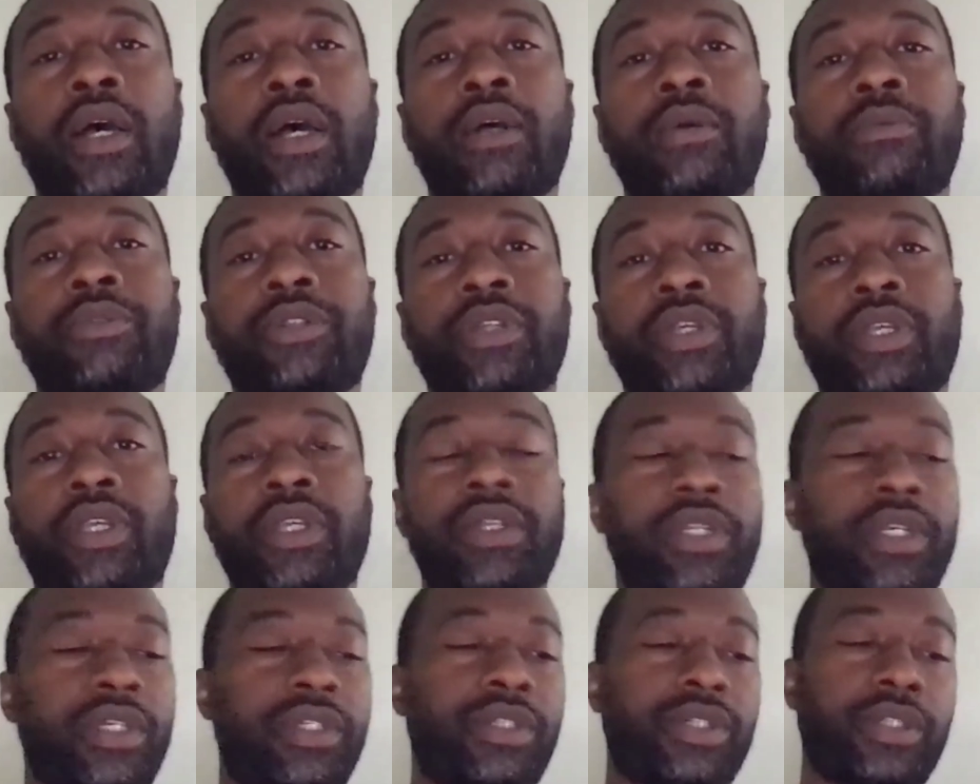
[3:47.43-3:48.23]
to
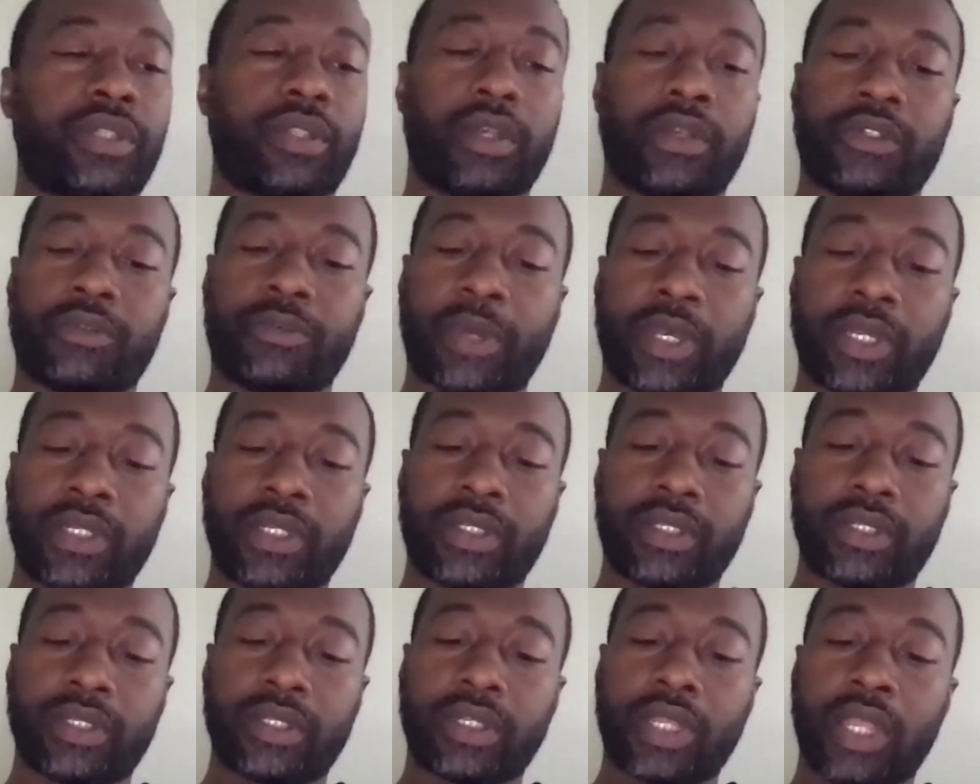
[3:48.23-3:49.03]
condition those
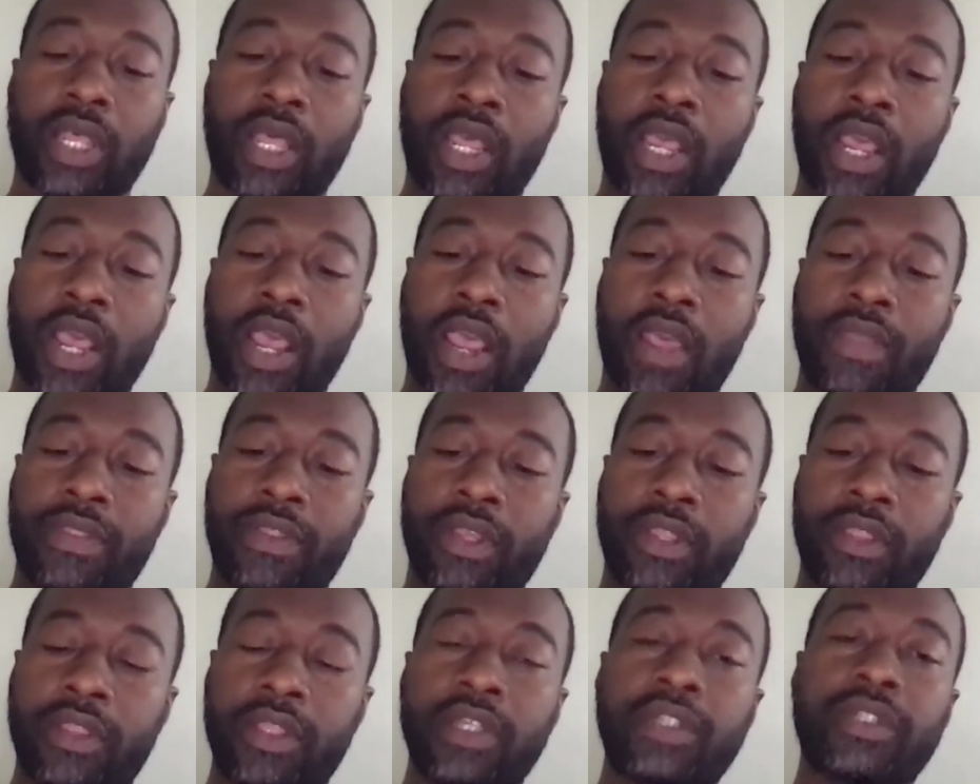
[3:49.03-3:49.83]
spaces. And
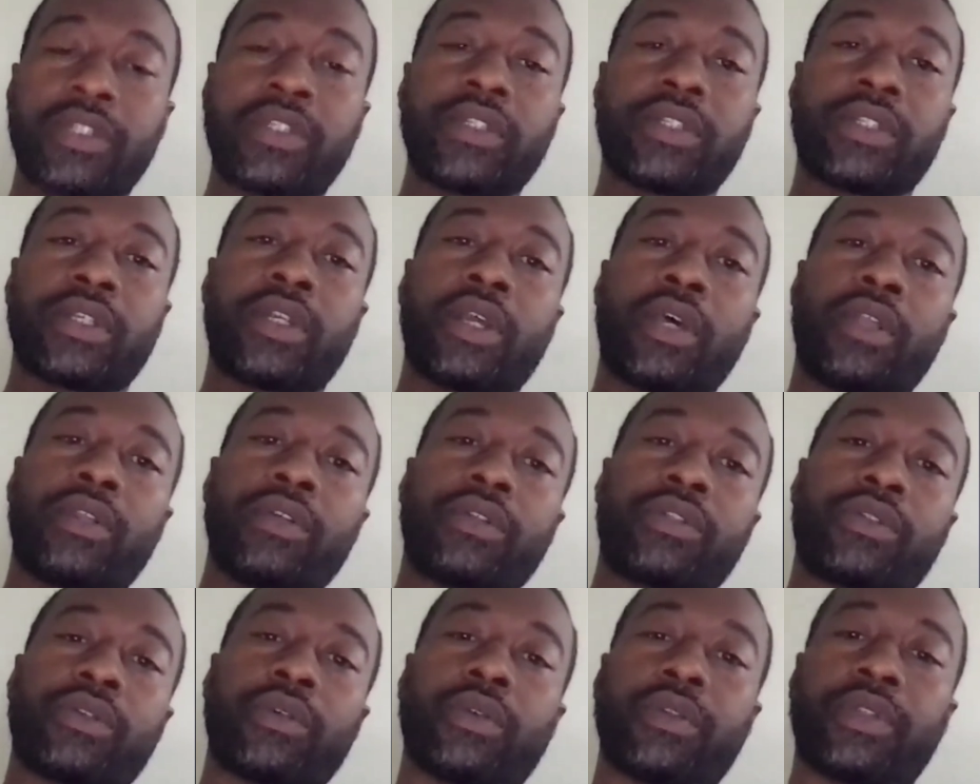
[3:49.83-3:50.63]
then this is another
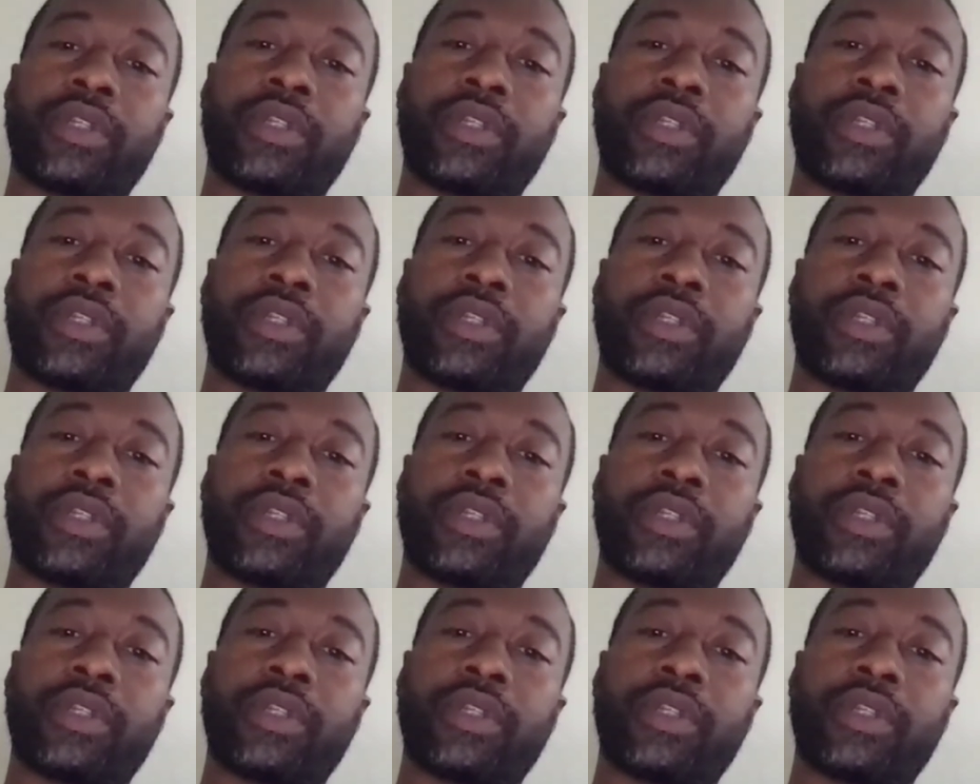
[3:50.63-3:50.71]
tool.